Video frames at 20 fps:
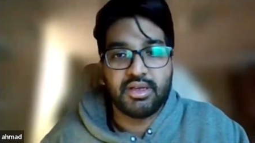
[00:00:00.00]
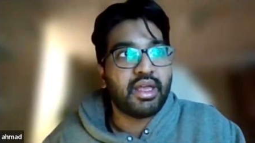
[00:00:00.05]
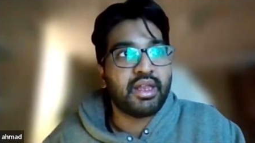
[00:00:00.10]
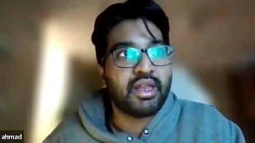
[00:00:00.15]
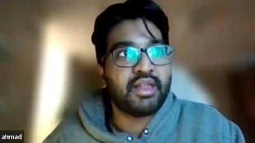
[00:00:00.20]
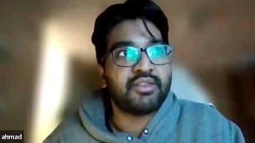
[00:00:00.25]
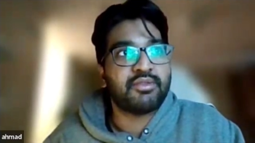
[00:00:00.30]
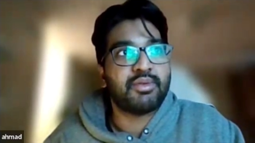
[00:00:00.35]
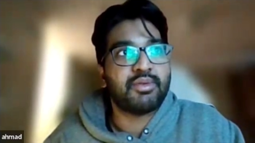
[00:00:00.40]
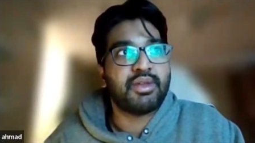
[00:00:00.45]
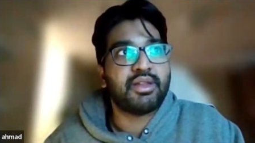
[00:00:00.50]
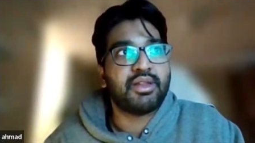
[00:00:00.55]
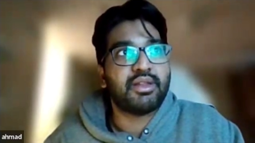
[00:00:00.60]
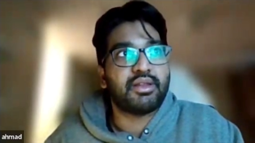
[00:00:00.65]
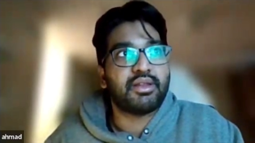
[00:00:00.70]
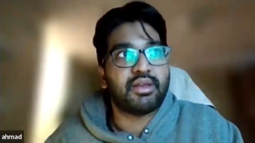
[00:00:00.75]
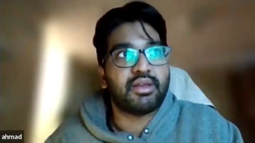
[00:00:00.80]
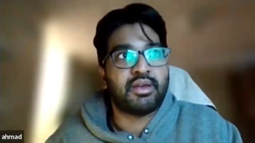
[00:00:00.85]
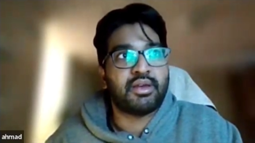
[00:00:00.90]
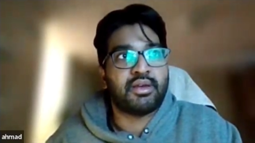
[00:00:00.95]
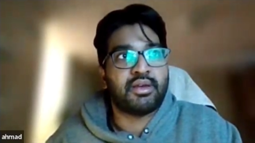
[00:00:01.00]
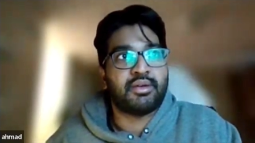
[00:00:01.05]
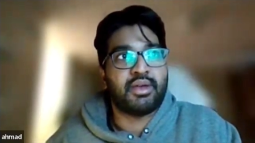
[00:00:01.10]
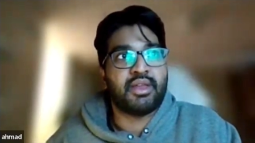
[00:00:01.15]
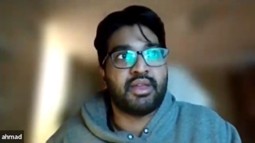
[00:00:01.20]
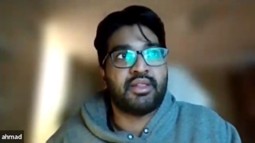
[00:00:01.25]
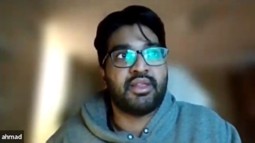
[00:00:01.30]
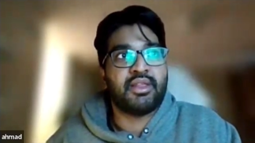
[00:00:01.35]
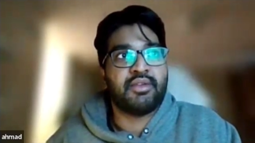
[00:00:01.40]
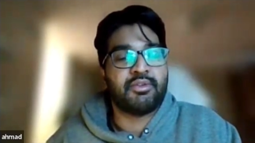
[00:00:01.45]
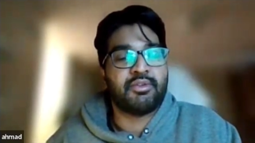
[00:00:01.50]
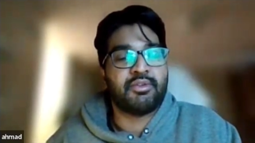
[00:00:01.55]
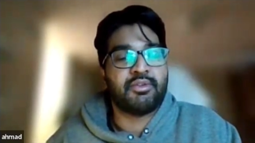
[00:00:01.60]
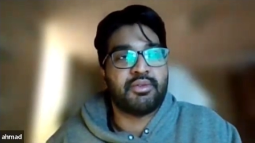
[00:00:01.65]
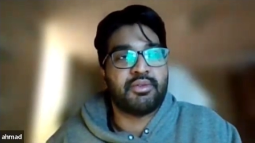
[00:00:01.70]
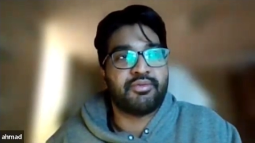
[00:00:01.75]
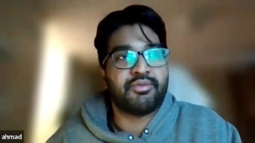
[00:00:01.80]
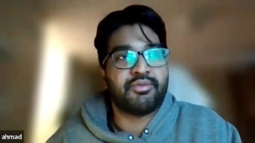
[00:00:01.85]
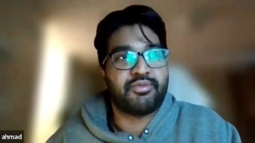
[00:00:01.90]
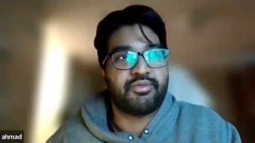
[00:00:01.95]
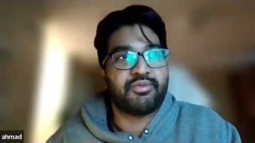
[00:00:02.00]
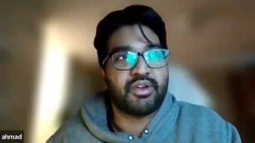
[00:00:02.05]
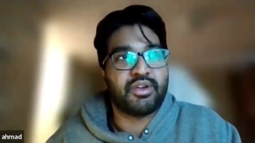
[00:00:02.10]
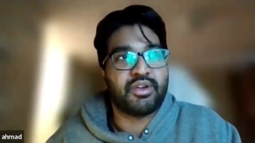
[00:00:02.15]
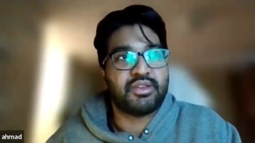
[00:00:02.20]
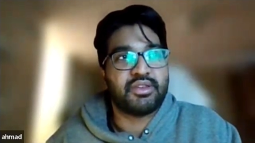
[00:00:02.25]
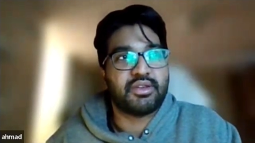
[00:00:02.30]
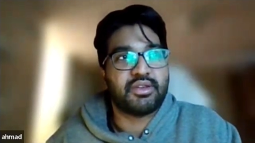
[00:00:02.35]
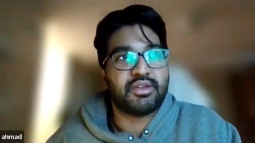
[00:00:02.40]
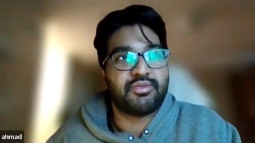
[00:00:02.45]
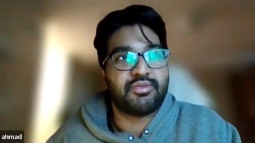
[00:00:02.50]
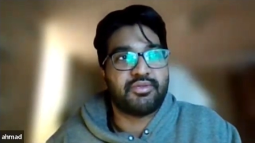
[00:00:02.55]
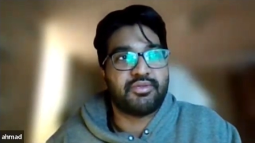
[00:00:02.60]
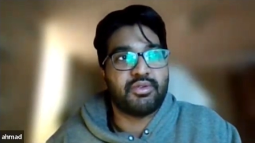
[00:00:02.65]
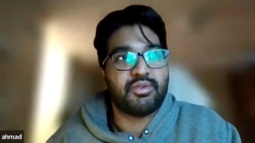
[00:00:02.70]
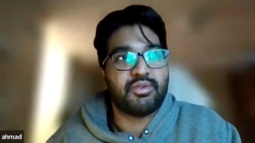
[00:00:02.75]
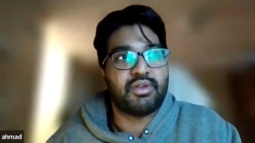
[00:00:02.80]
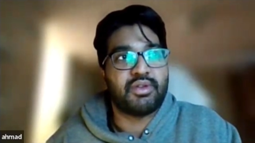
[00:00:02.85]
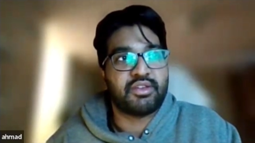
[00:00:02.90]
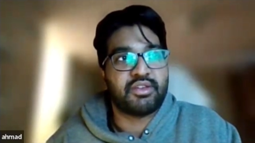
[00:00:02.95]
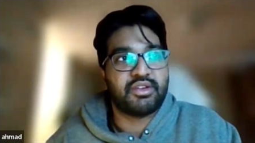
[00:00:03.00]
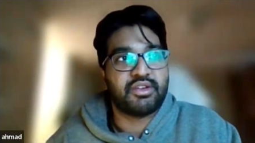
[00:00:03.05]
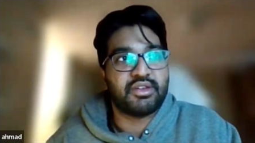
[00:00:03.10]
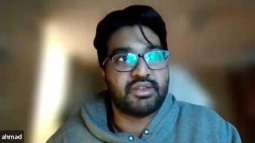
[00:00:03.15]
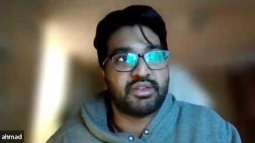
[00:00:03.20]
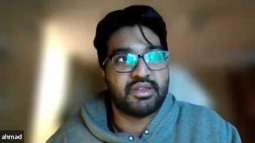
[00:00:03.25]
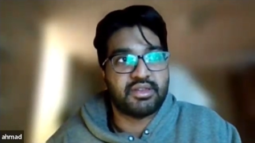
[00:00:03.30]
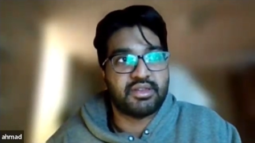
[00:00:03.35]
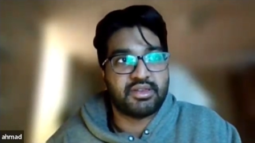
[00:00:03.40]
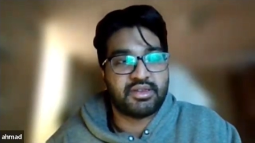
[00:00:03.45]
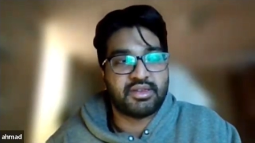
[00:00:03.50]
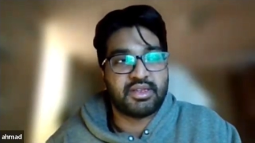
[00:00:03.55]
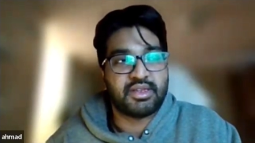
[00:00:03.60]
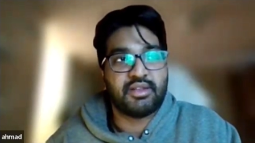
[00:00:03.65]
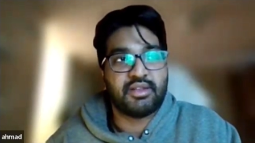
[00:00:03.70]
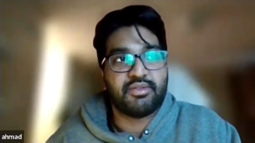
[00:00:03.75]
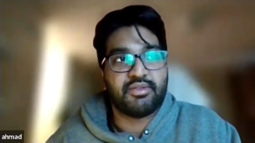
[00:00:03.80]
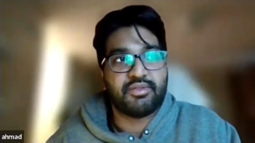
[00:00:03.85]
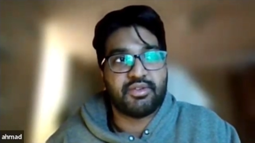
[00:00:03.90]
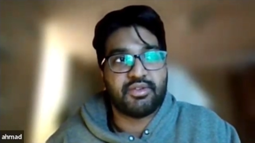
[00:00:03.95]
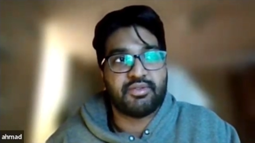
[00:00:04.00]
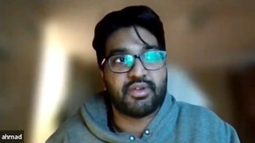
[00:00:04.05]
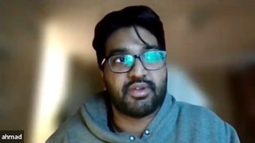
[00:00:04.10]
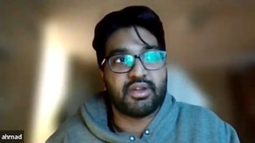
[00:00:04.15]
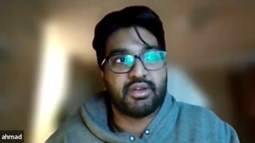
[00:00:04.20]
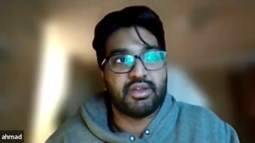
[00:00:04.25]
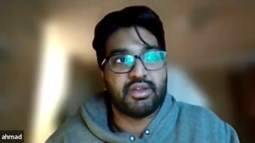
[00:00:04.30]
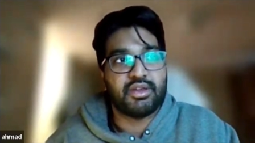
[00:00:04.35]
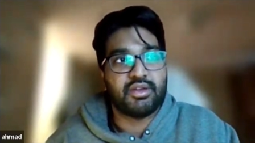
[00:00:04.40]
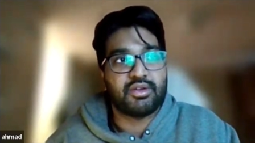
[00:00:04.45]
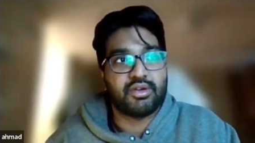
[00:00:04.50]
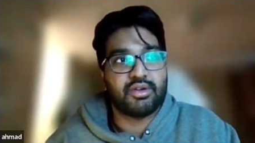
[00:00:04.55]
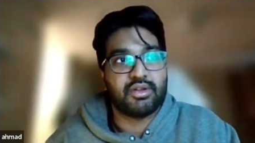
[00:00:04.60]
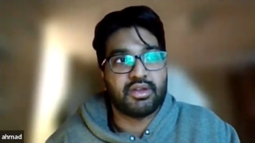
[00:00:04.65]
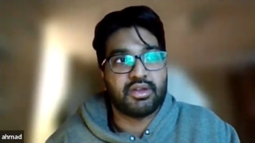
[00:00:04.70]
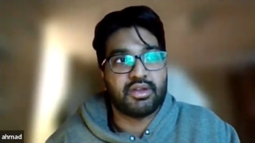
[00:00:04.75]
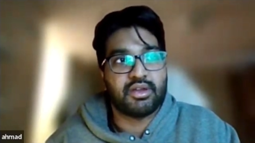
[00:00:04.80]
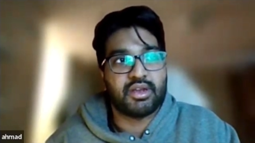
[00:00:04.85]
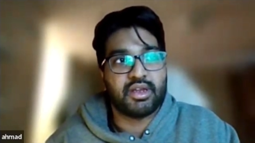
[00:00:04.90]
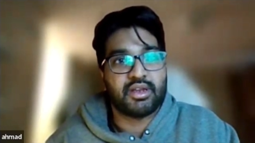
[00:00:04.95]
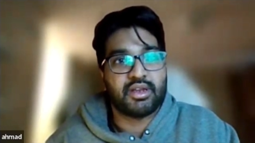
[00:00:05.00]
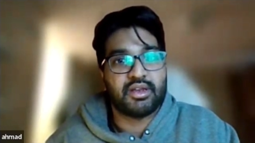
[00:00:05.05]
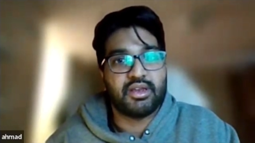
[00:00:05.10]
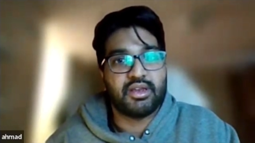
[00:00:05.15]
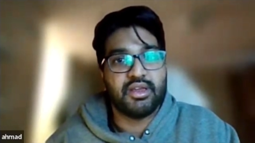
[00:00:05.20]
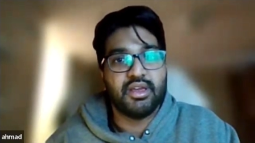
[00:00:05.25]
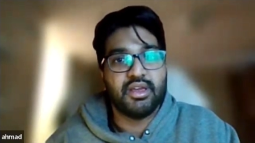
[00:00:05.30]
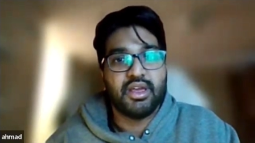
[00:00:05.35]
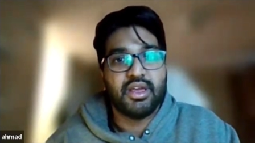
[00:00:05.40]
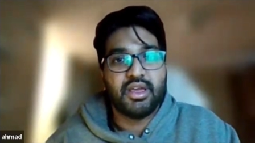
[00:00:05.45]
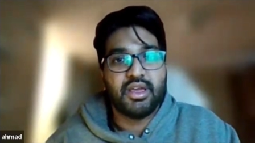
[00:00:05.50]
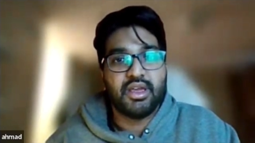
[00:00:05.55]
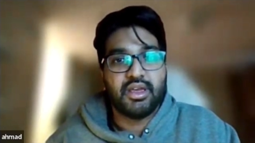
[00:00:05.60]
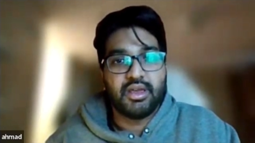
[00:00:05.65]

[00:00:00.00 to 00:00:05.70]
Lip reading: And as well, I think from the first few lectures itself, if I recall correctly,